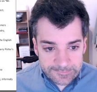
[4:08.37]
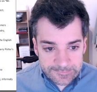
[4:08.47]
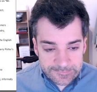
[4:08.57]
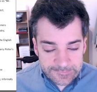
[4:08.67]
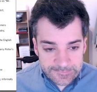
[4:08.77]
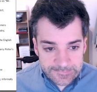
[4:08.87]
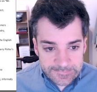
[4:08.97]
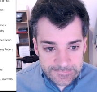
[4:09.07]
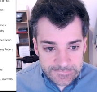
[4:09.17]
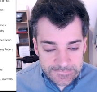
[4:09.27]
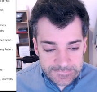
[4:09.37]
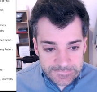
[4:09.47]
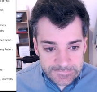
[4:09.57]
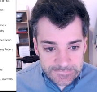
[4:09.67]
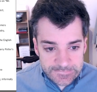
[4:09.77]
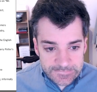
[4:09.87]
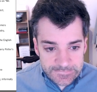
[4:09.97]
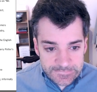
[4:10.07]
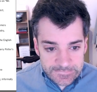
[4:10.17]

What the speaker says: (silence)